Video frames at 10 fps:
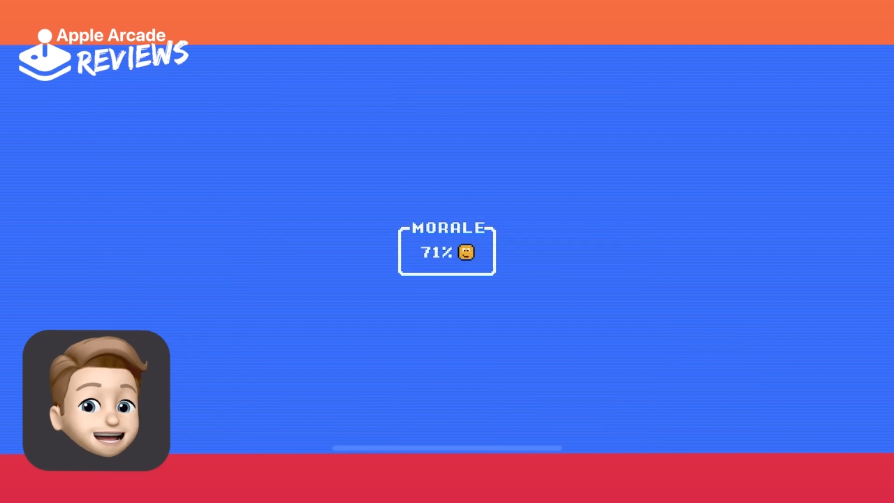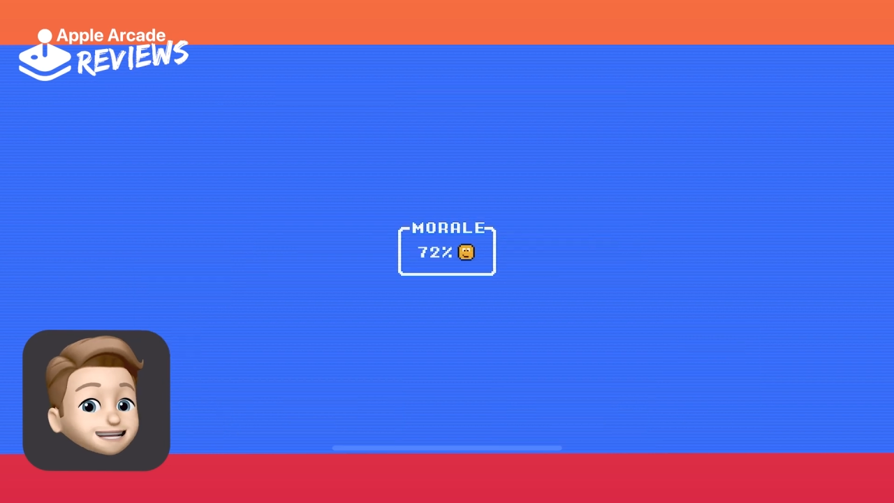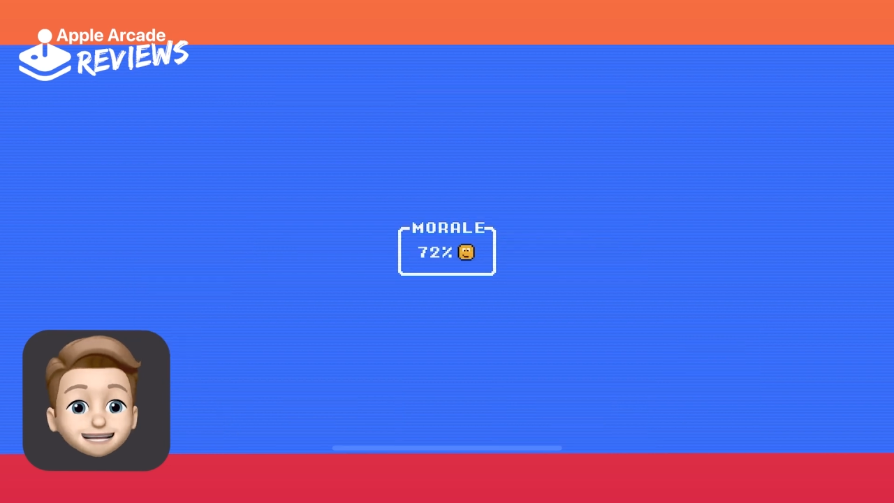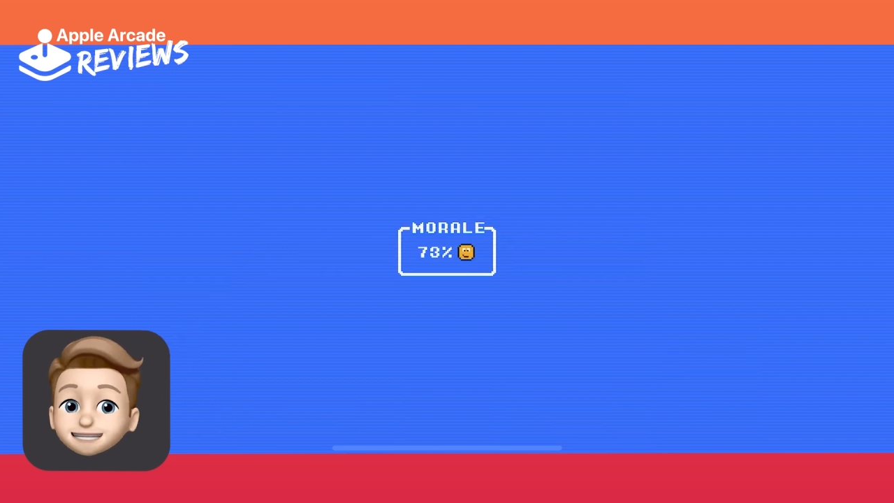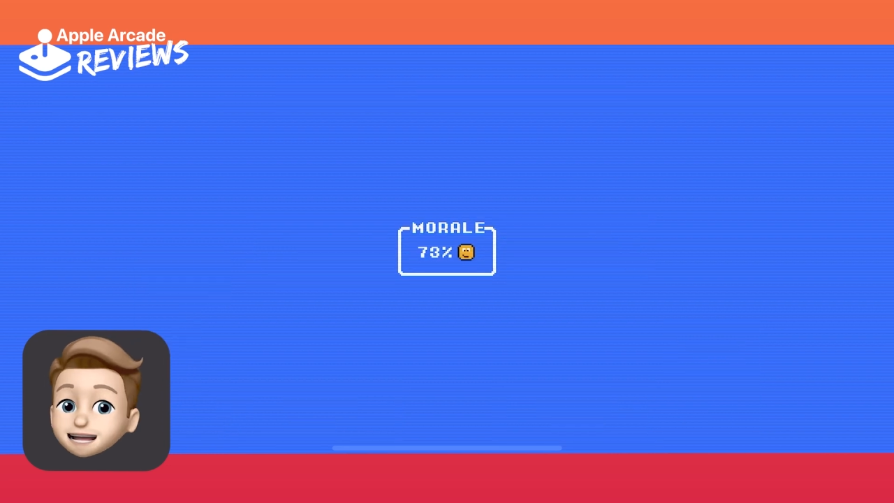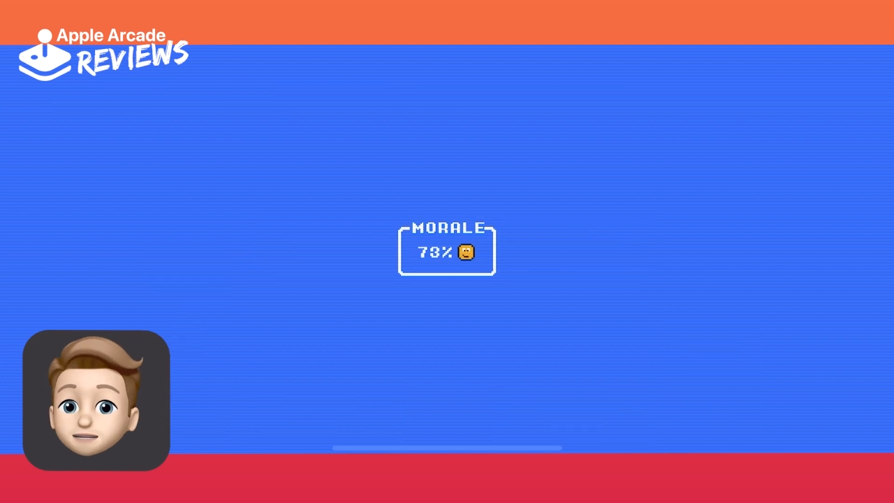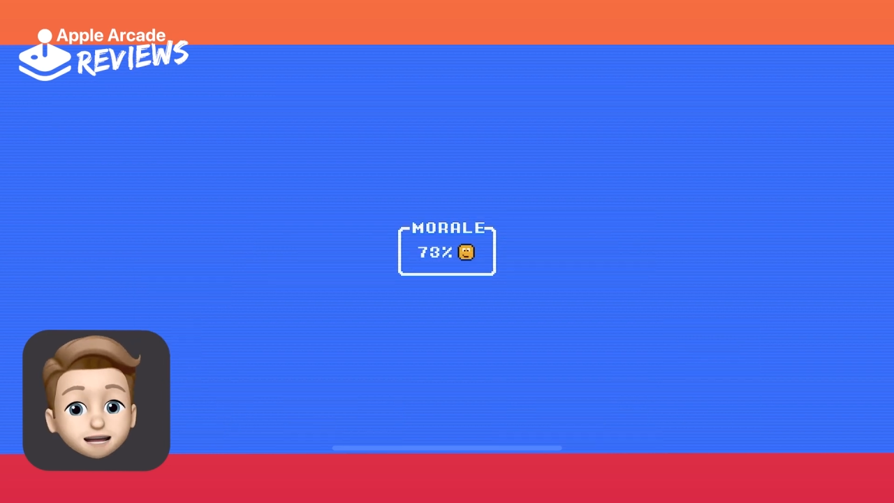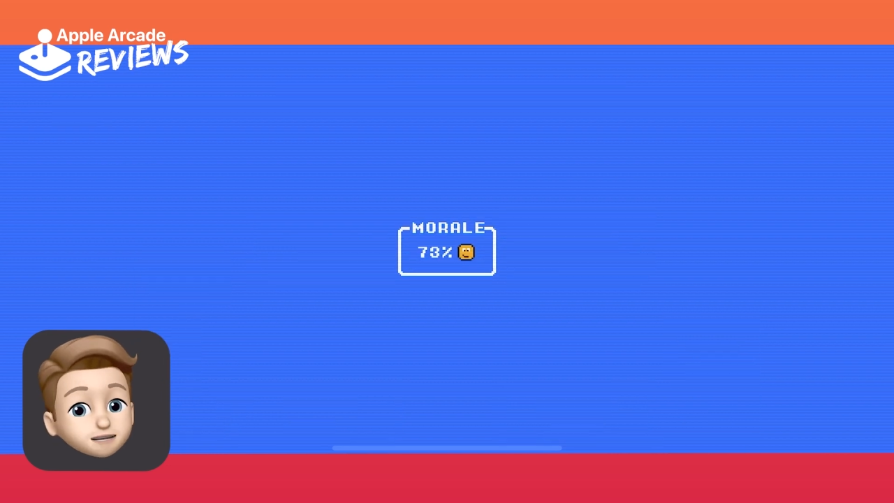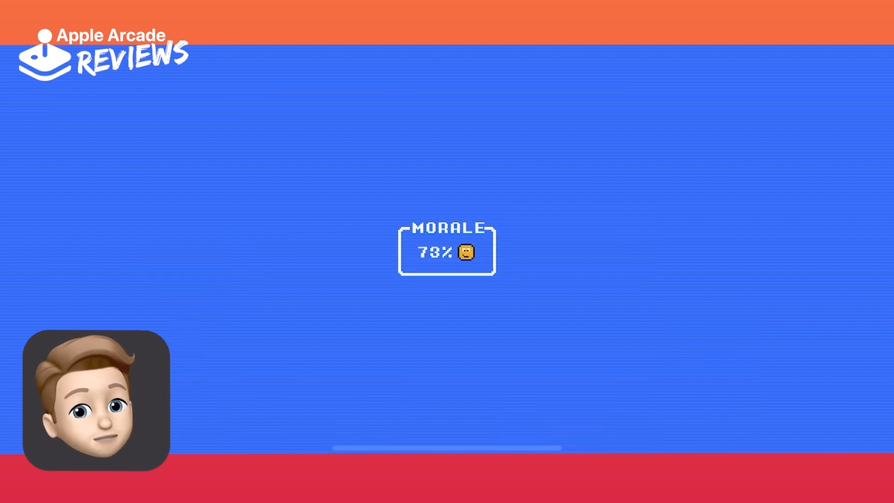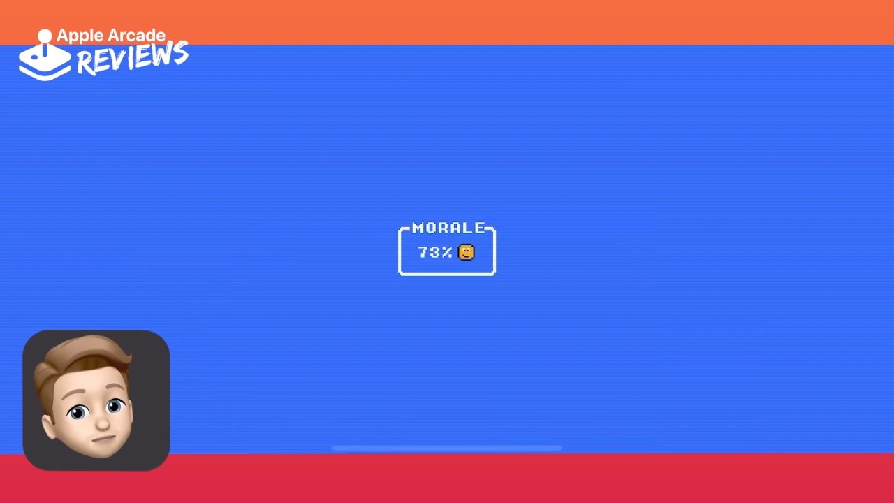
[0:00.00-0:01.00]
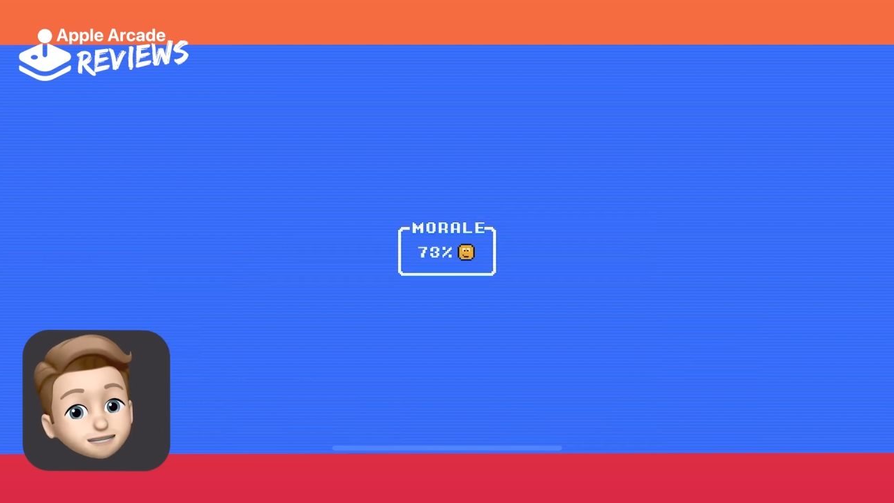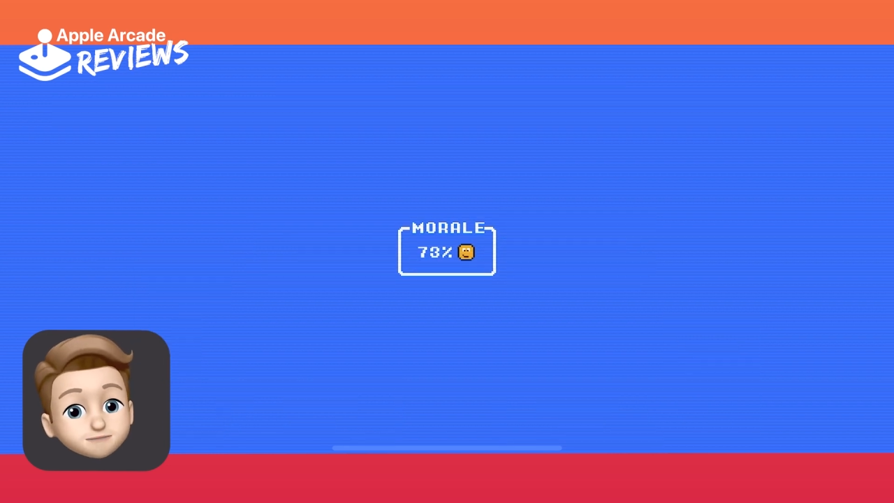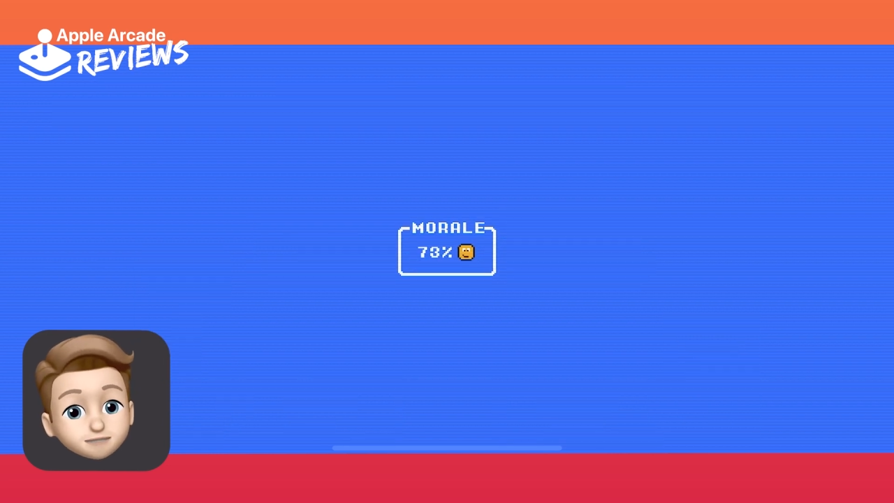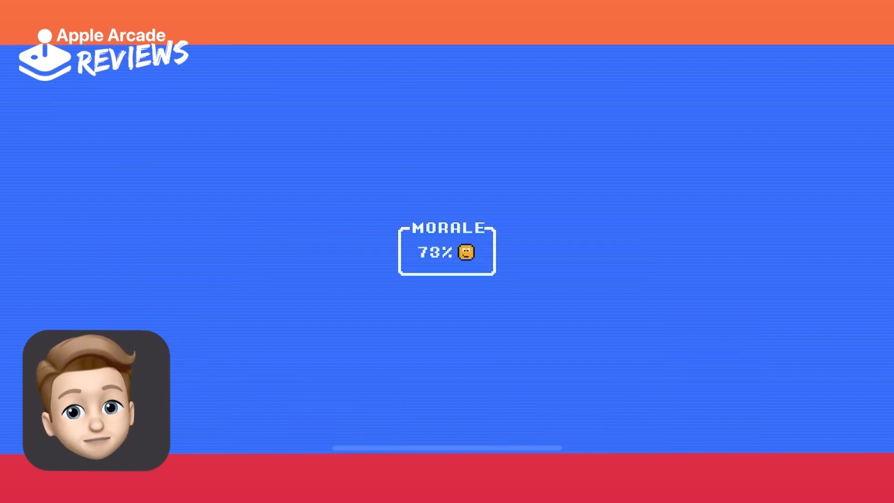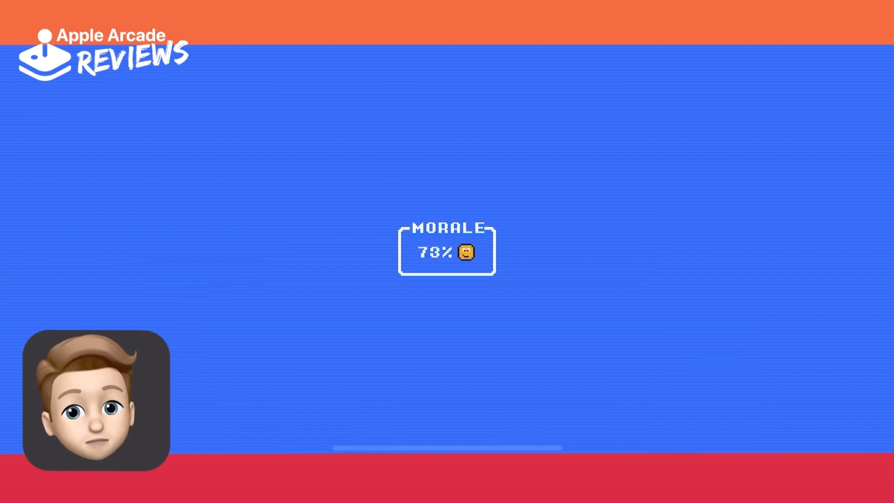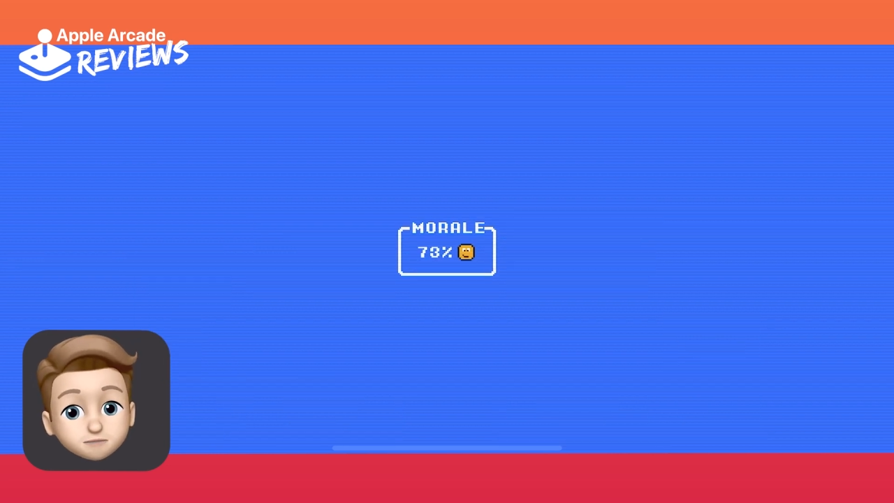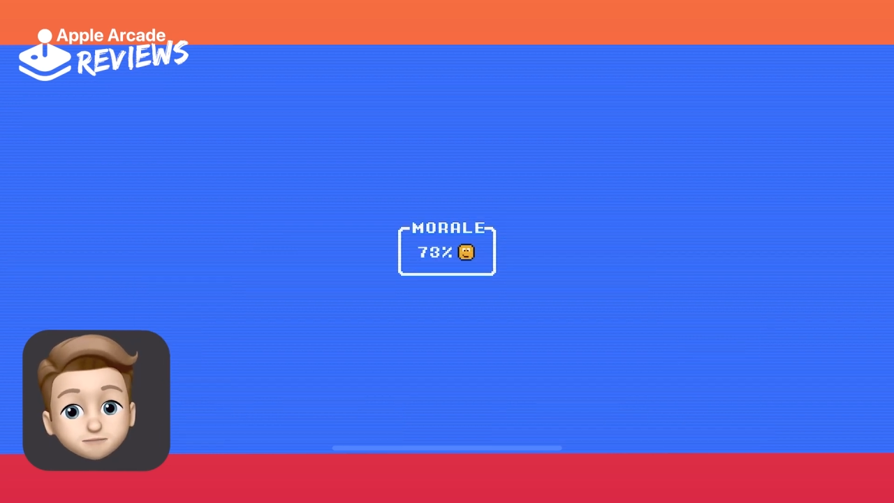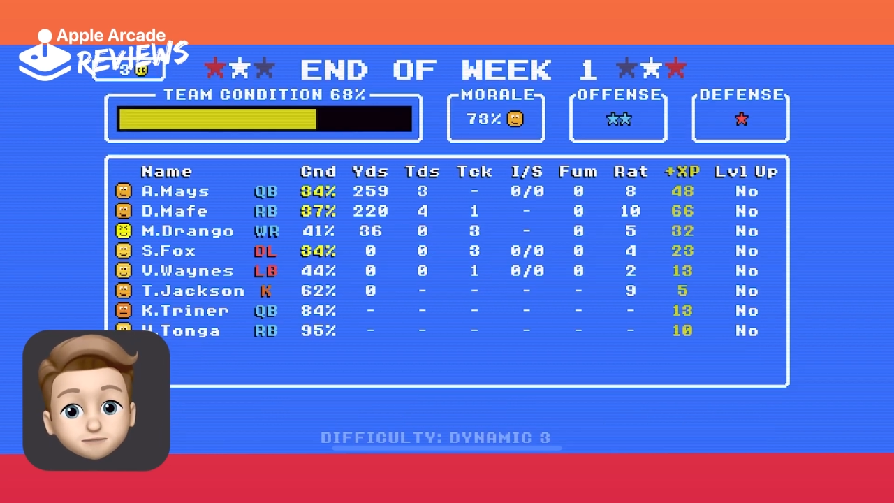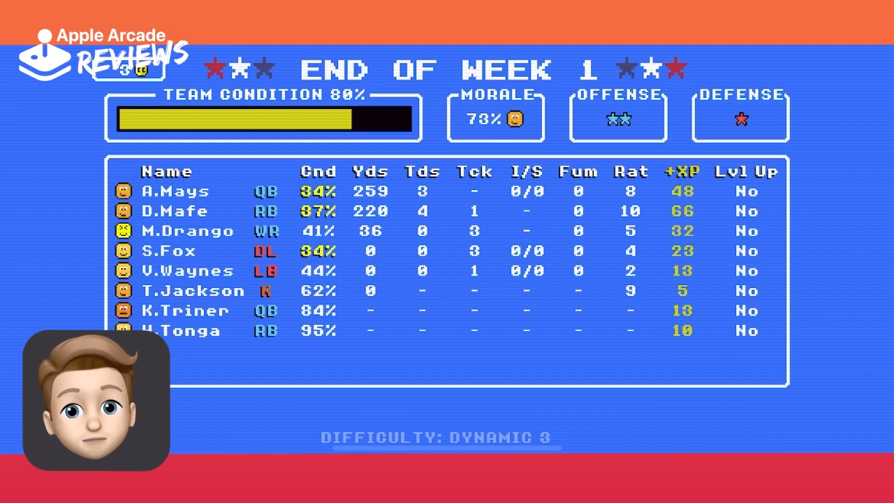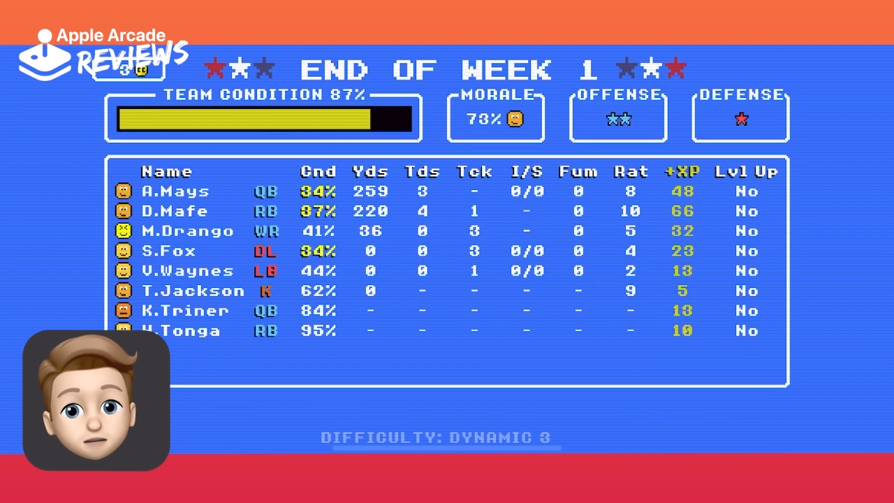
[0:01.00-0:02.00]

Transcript: any say on how your defense goes.